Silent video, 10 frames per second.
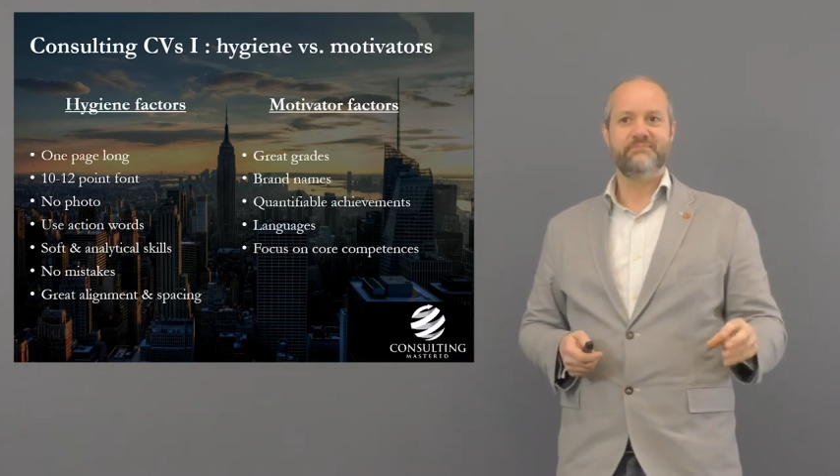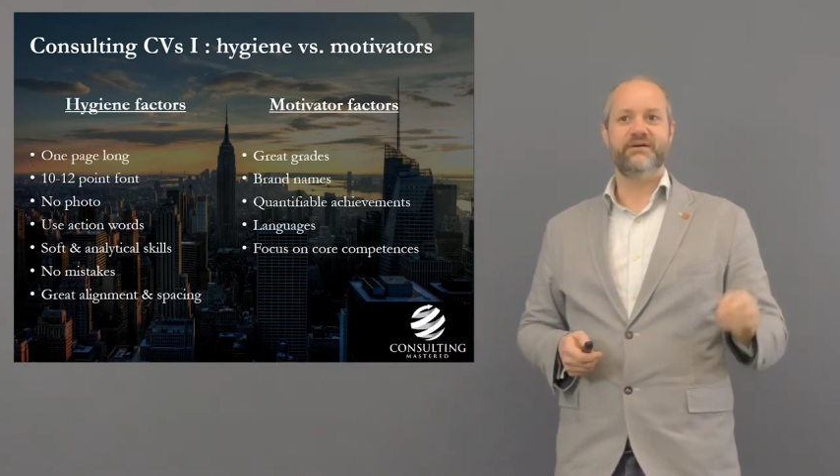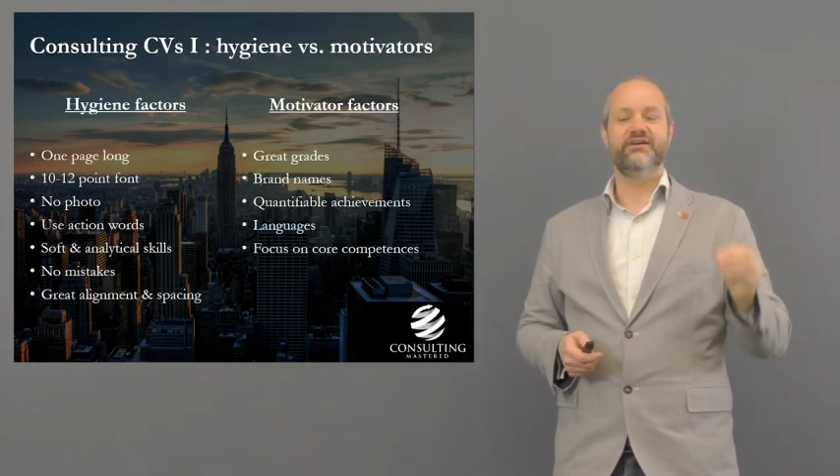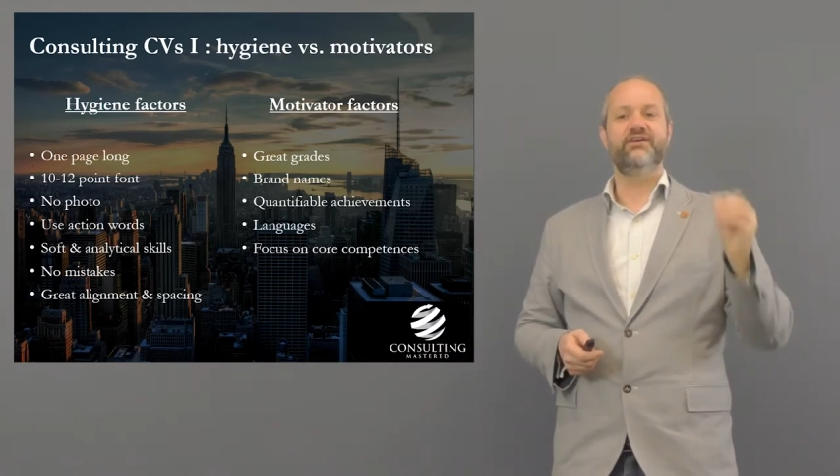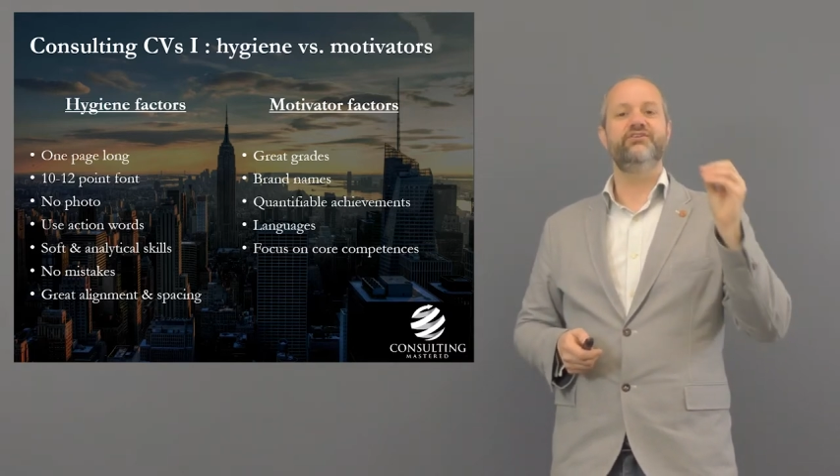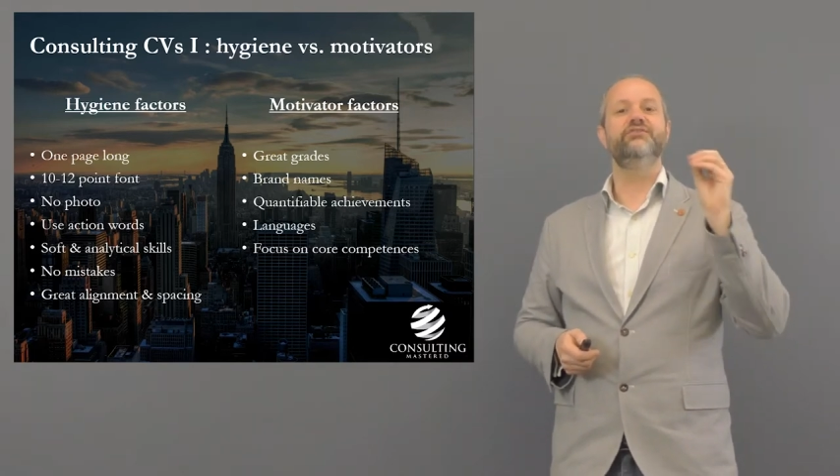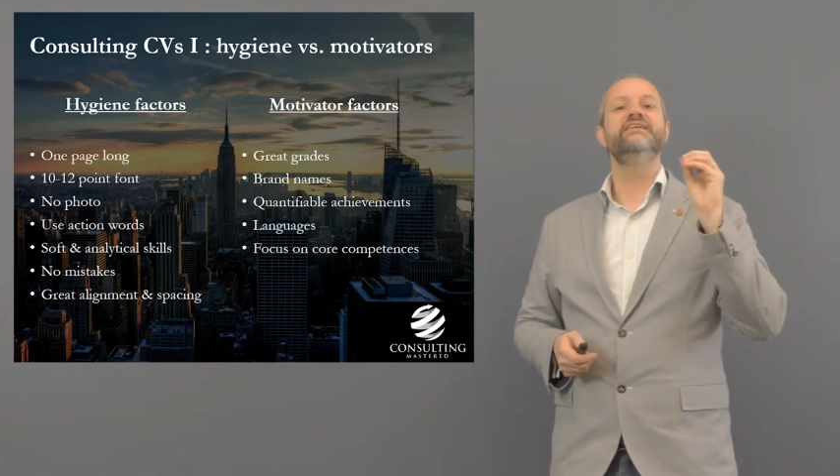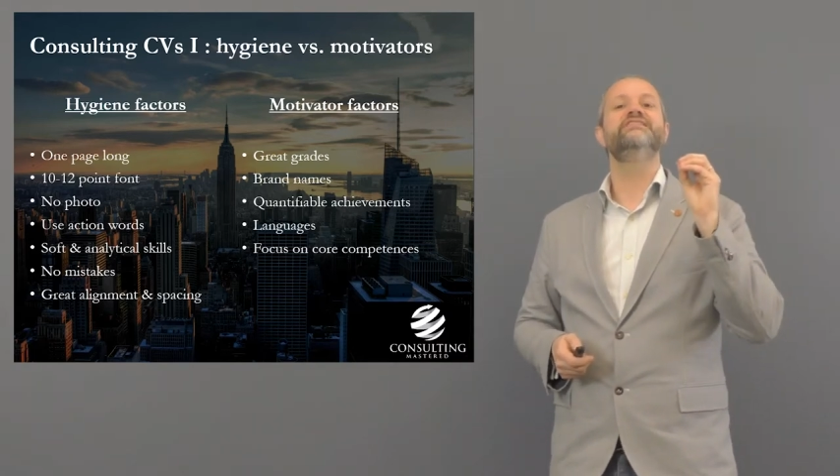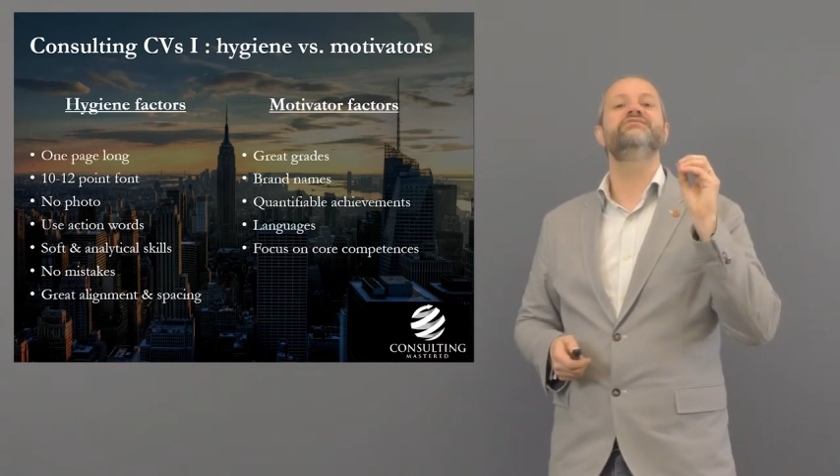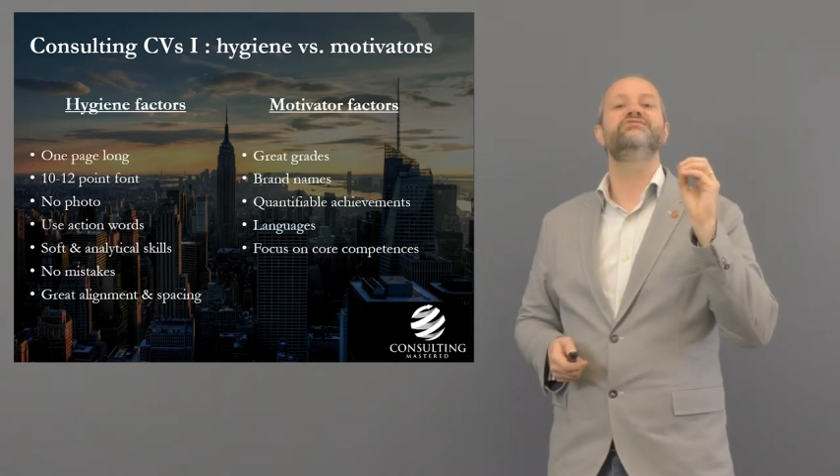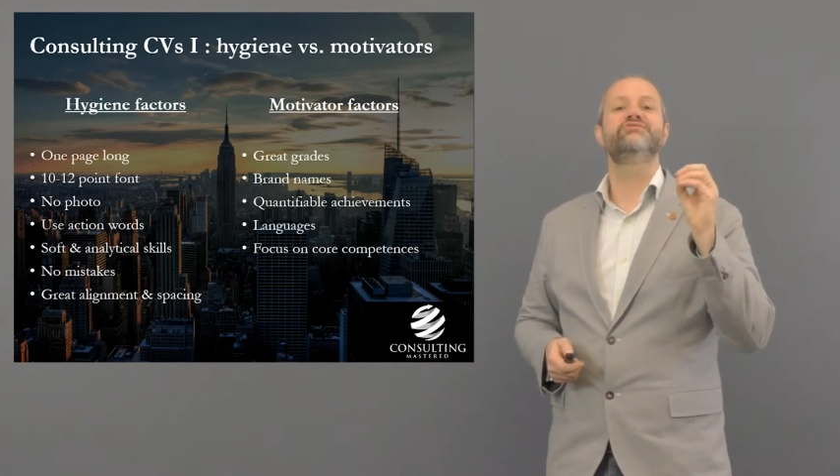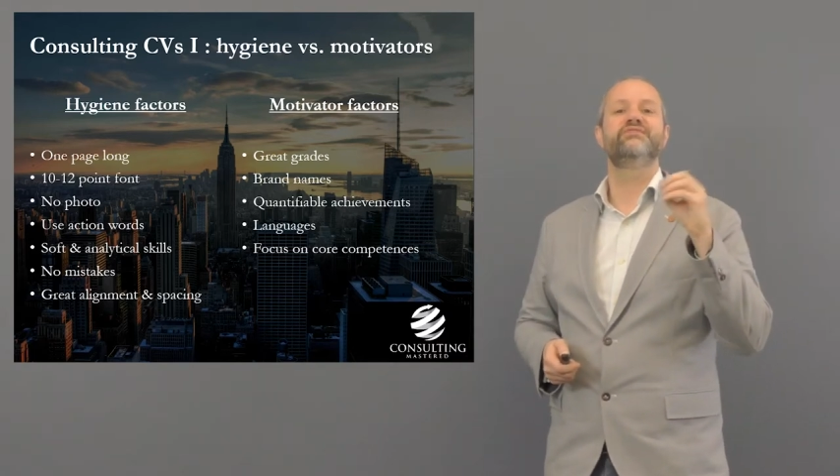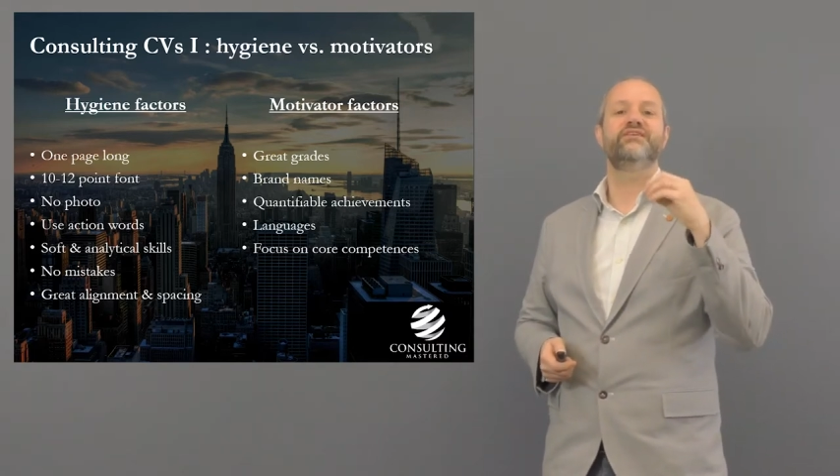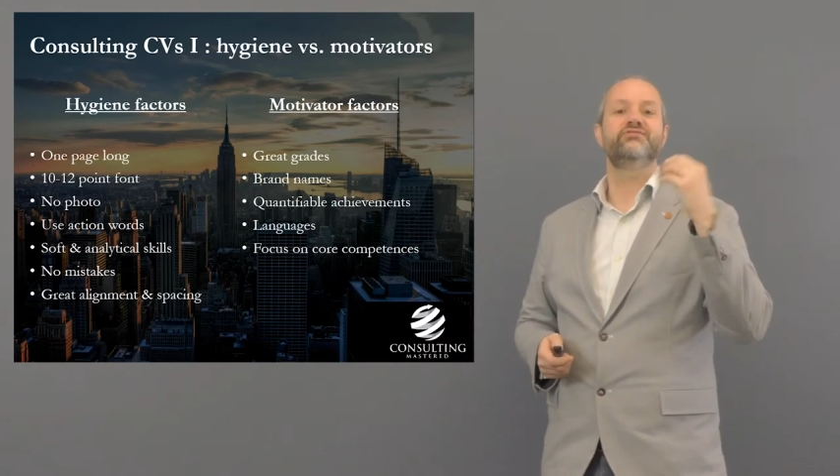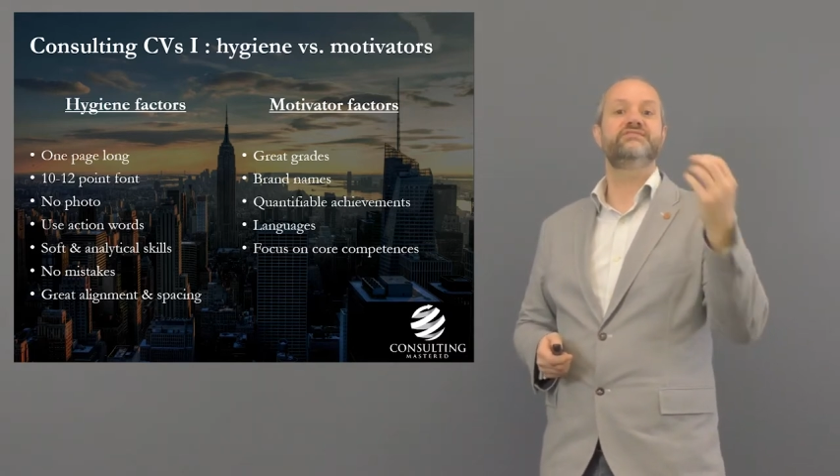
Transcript: but you need to ensure that your